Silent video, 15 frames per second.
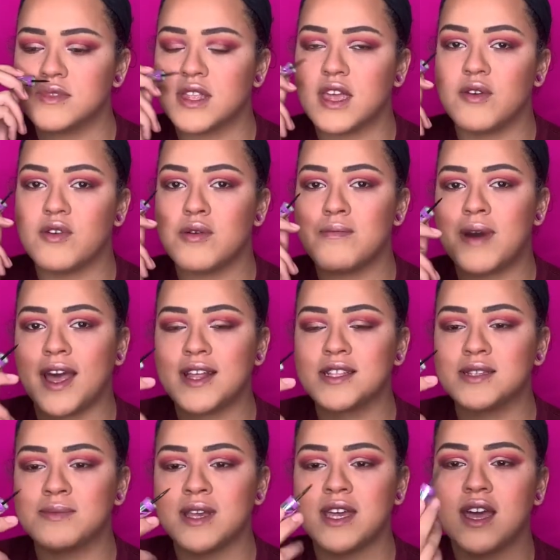It
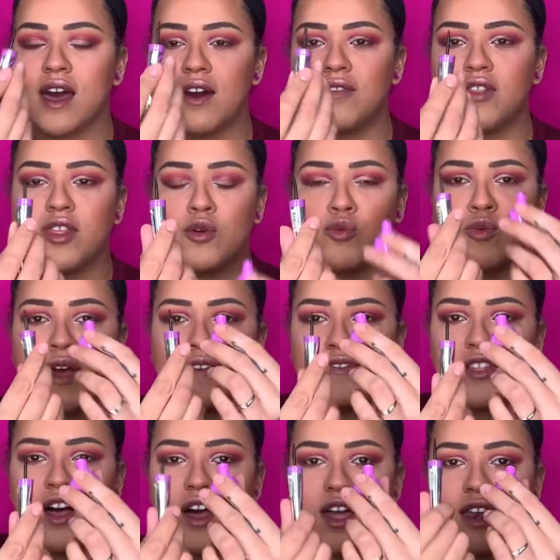reminds me of the
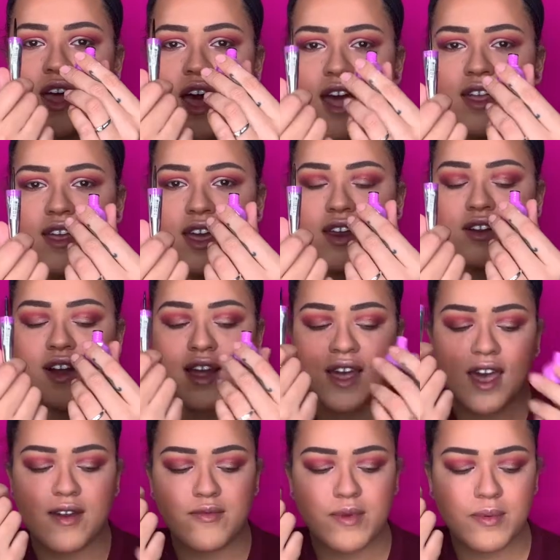Revlon eyeliner. I
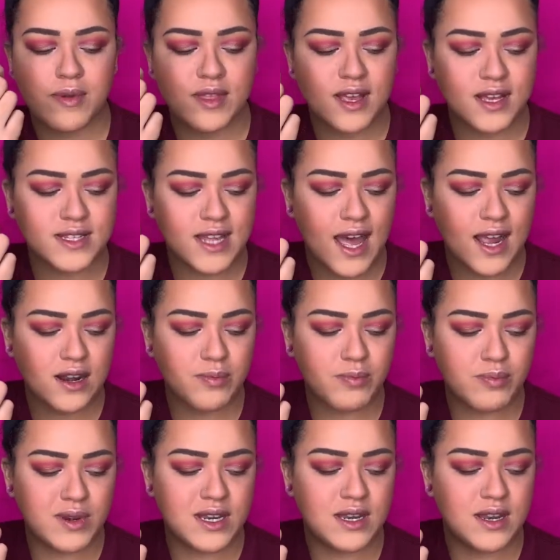can't remember the exact
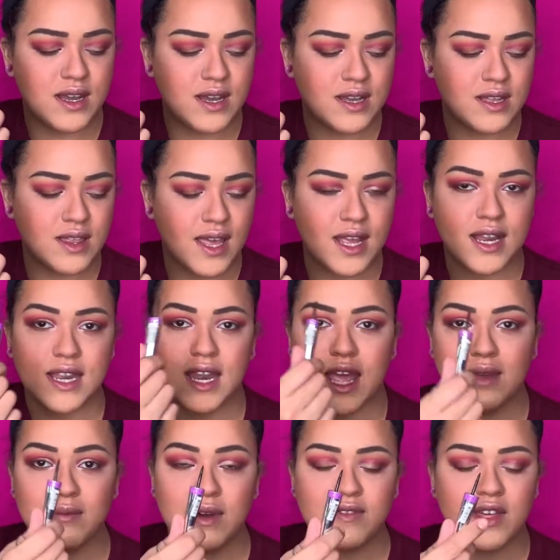like
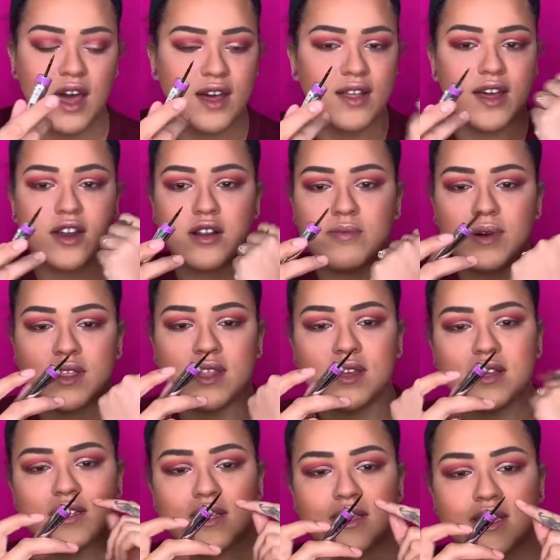name of the eyeliner,
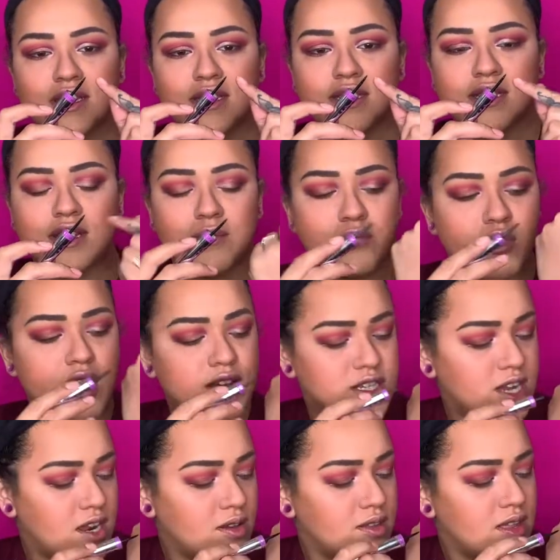but this isn't a
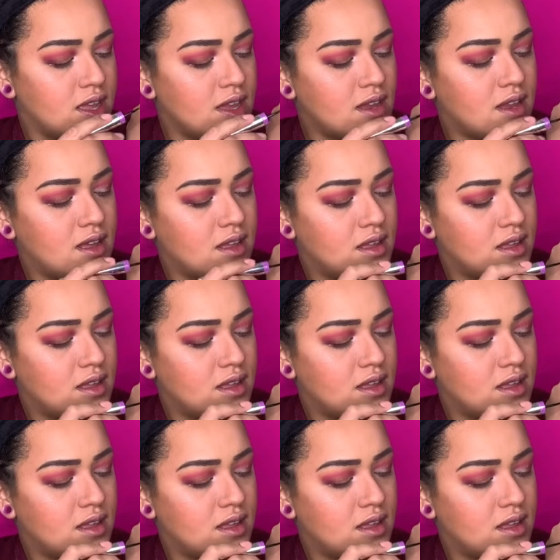brush, I don't think.